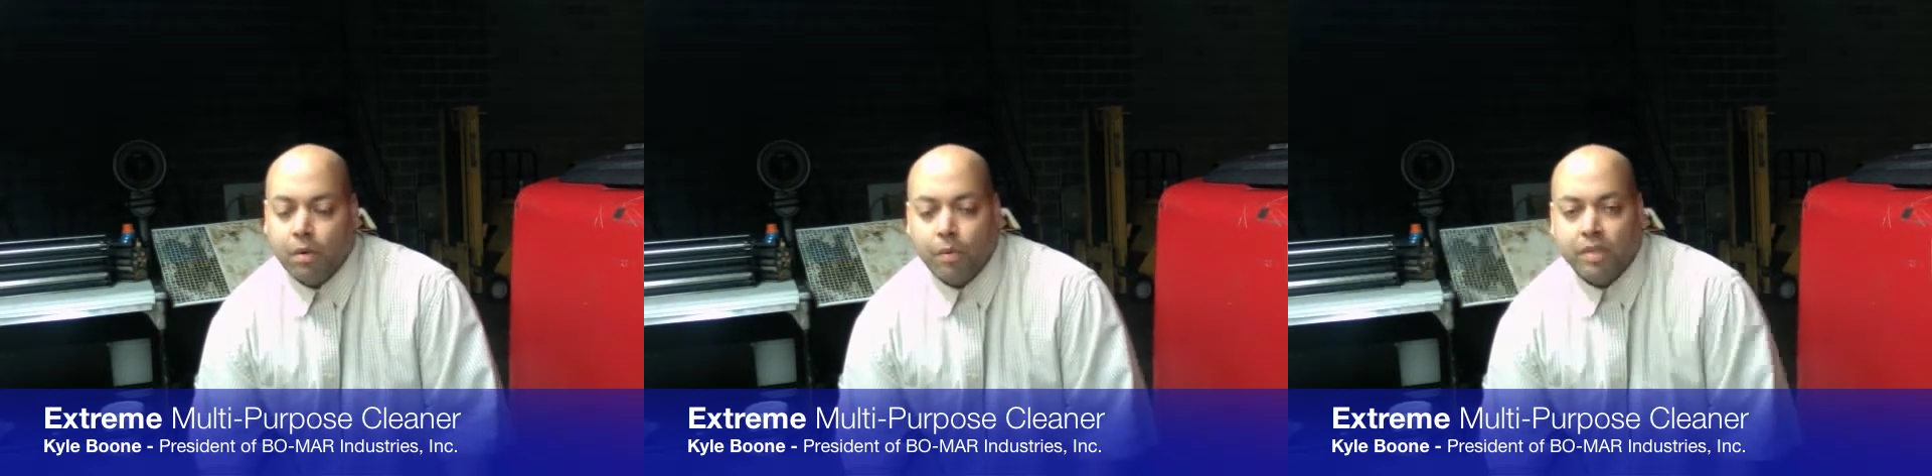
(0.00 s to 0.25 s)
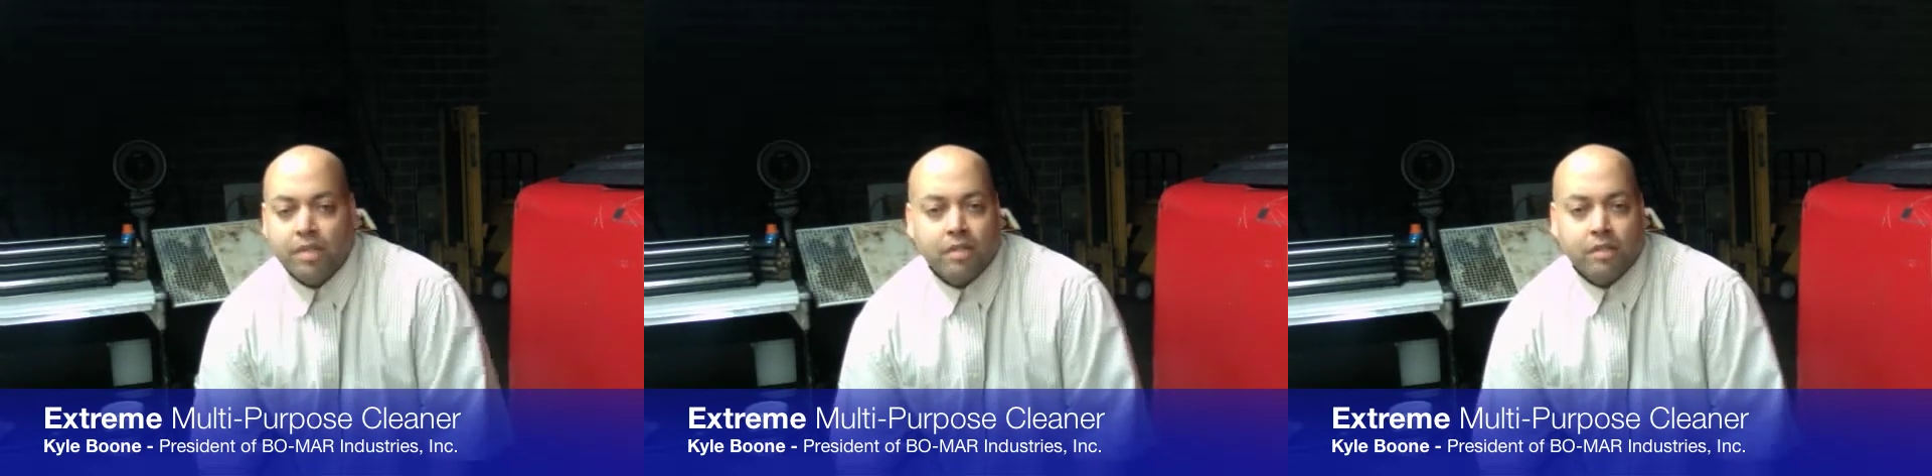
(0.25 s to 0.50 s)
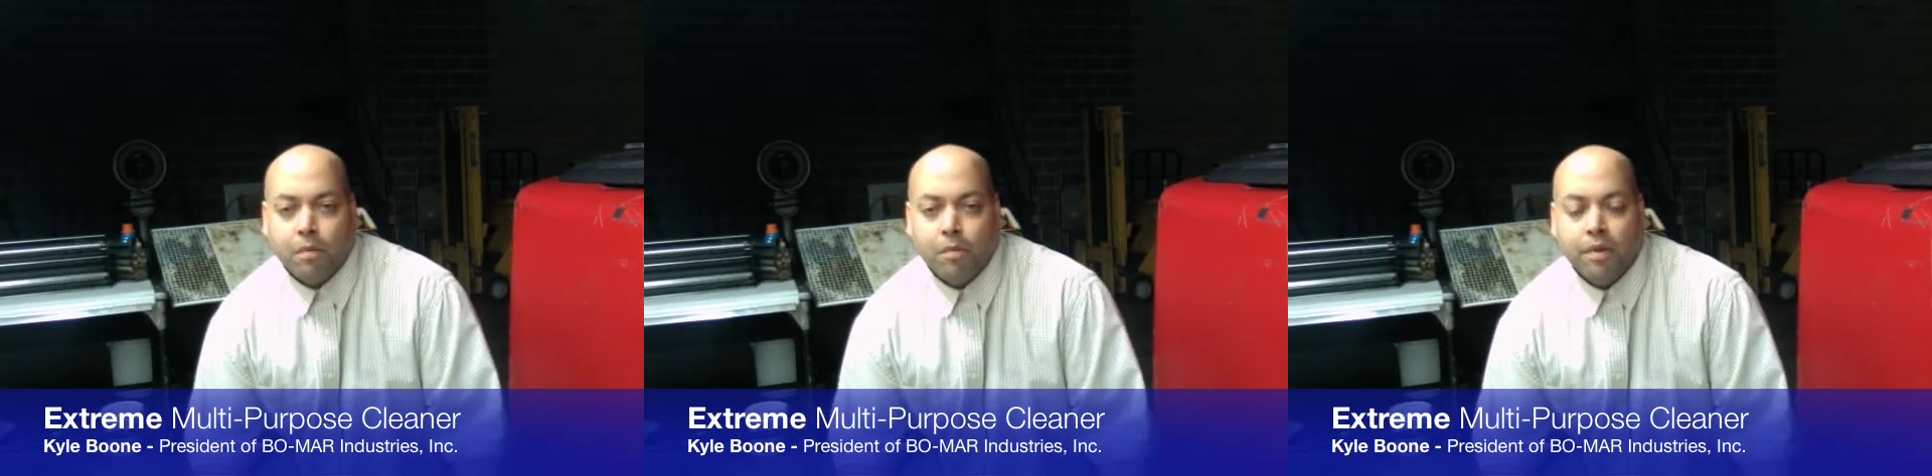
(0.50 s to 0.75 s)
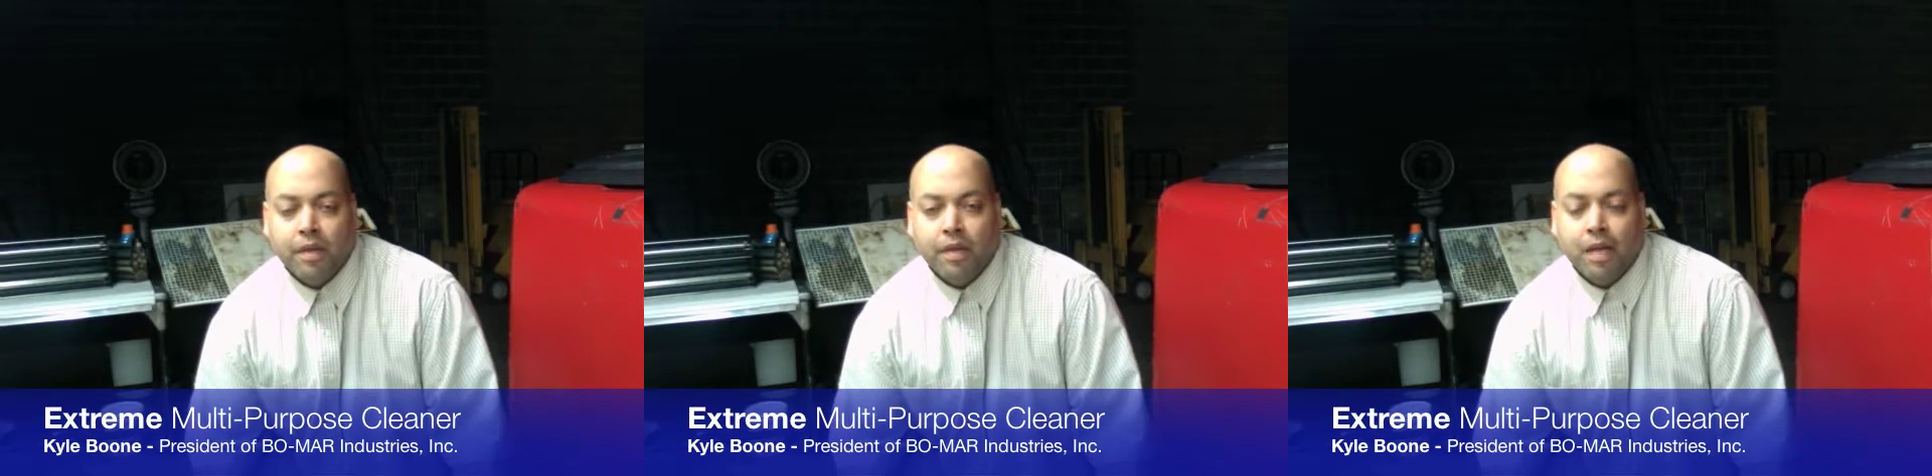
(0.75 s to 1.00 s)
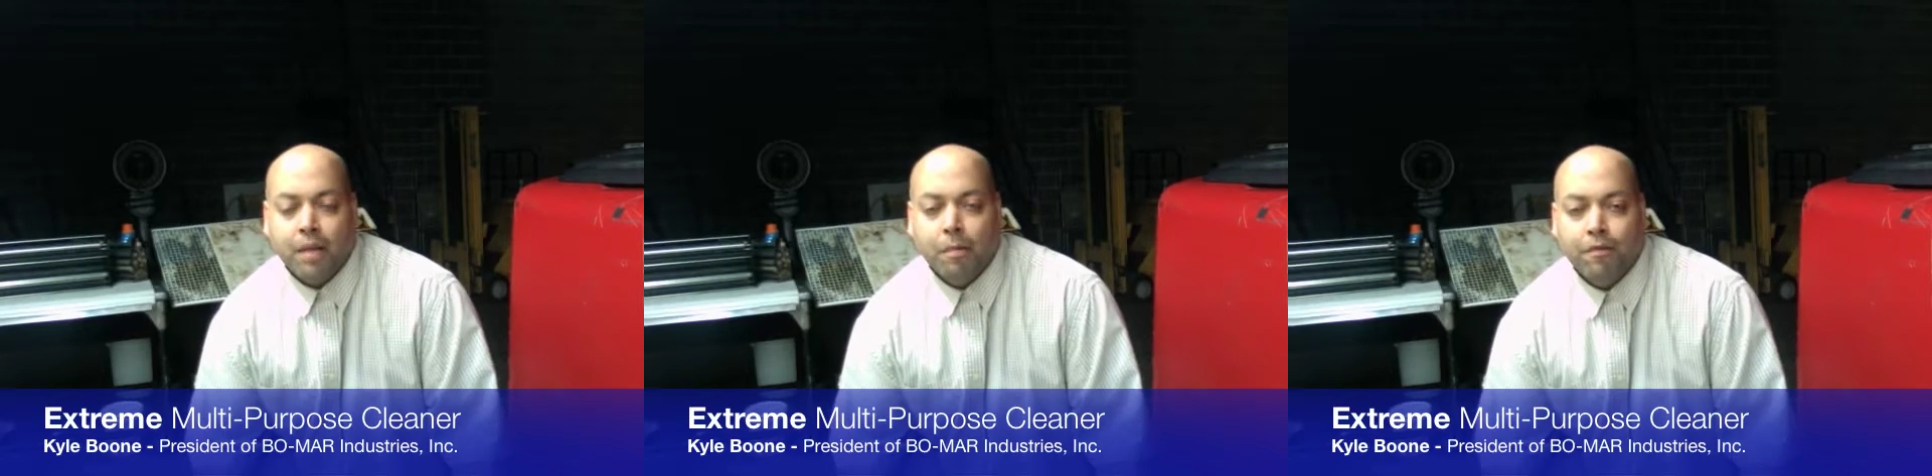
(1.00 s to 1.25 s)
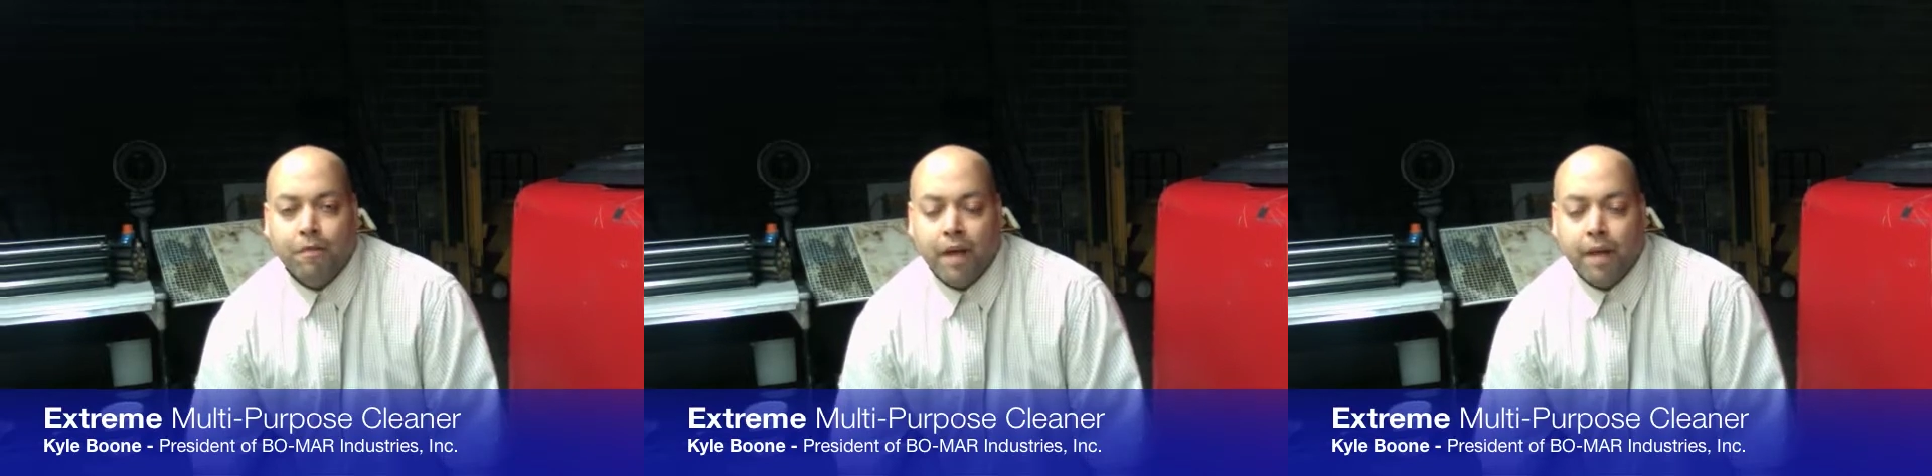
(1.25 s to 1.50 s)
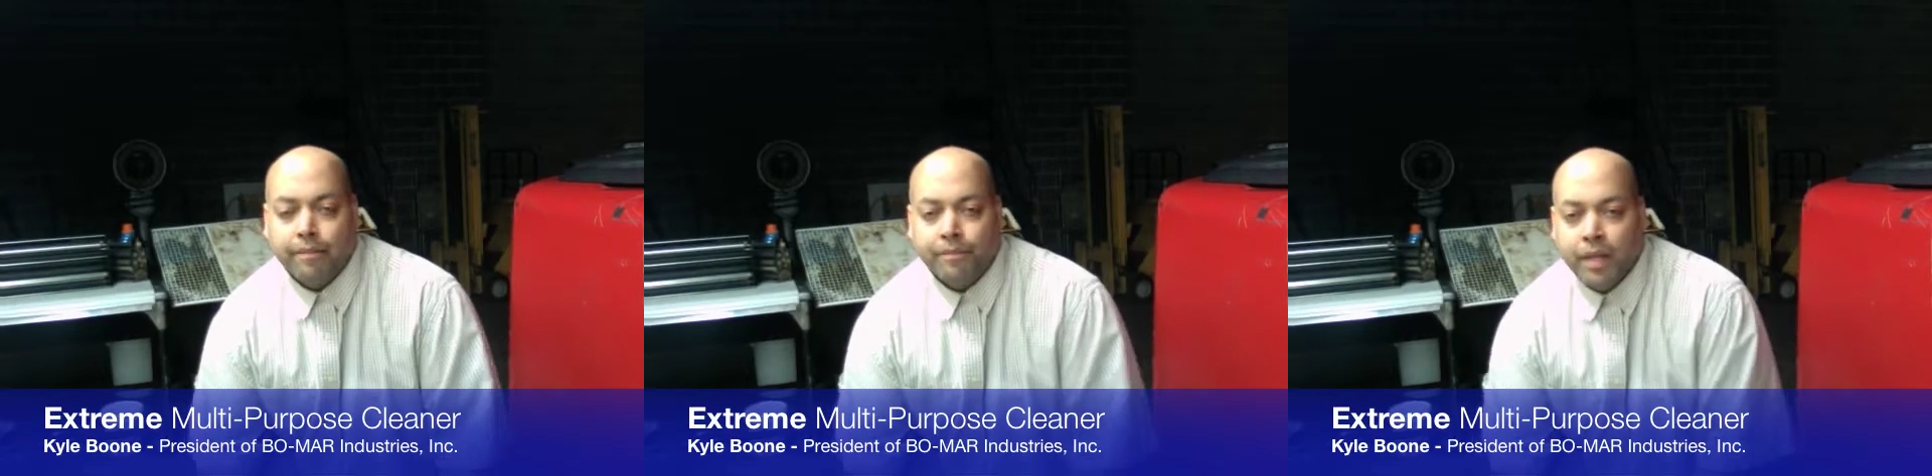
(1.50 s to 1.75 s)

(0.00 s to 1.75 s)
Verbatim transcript: which is no more than animal fat.